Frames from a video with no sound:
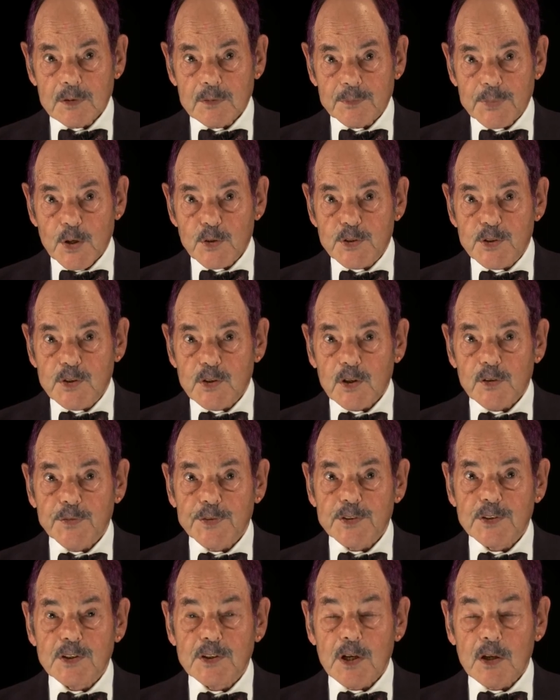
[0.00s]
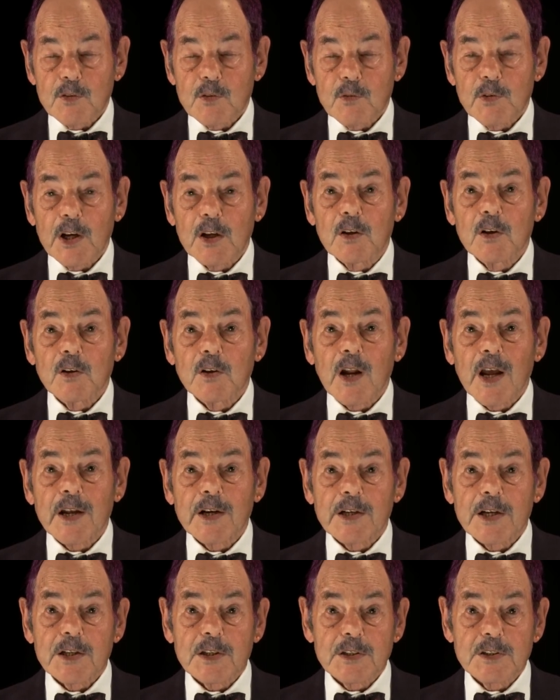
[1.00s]
post office at Rincon
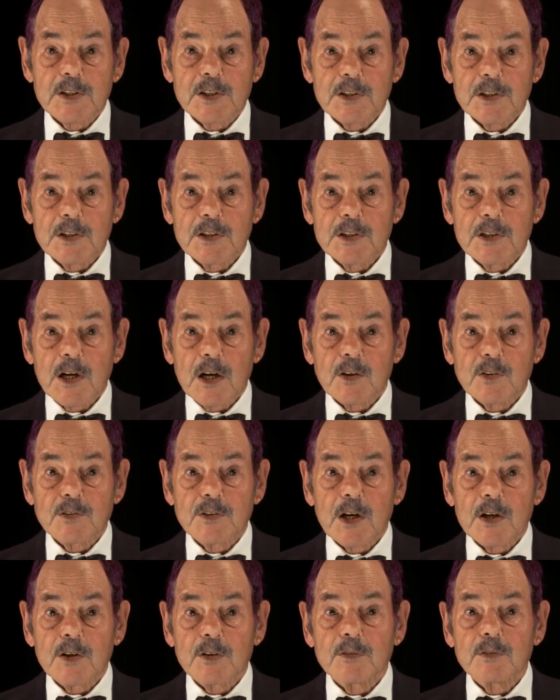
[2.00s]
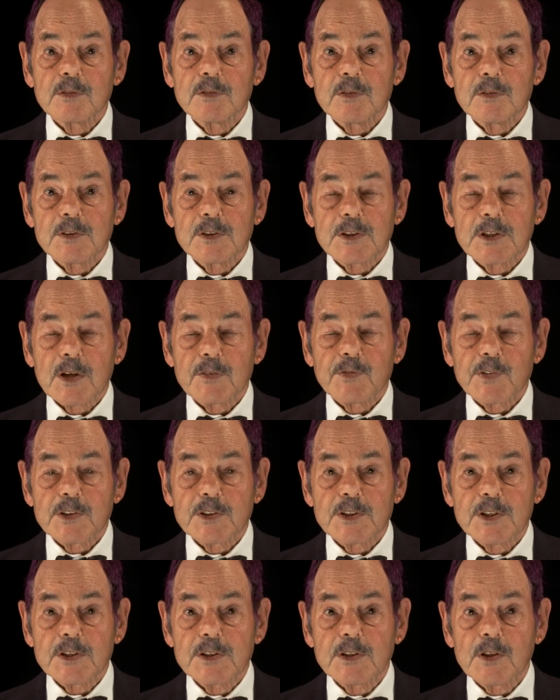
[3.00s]
Annex in downtown San
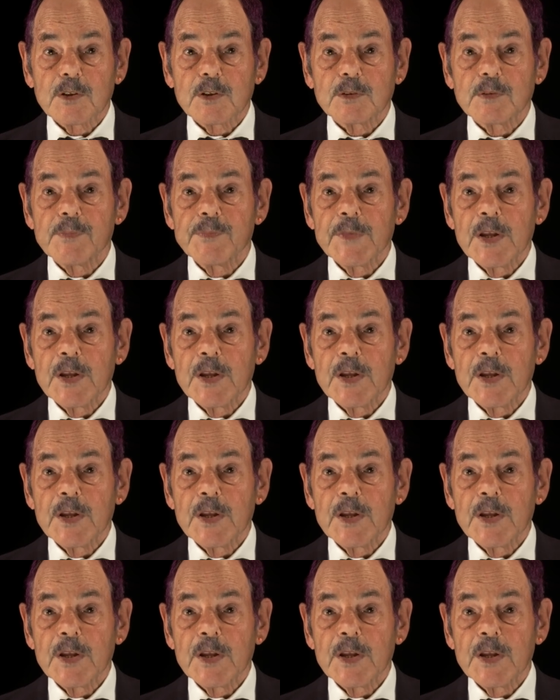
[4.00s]
Francisco.